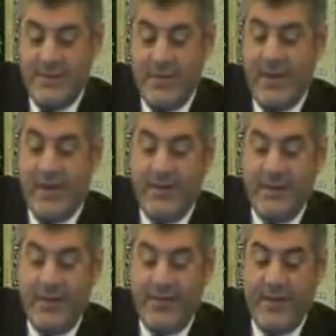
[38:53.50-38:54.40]
Very
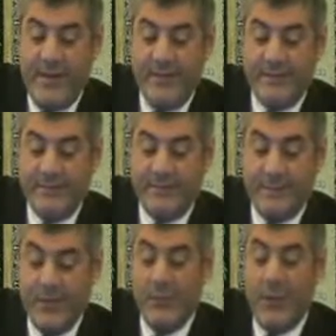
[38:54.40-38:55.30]
interesting.
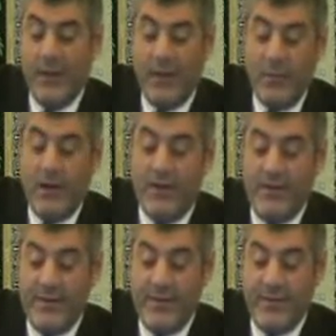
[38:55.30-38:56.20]
No, what
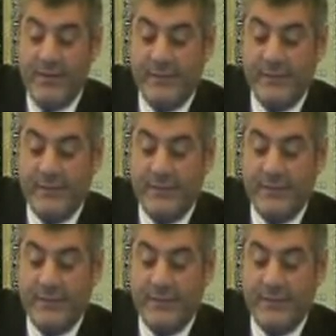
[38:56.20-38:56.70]
is it?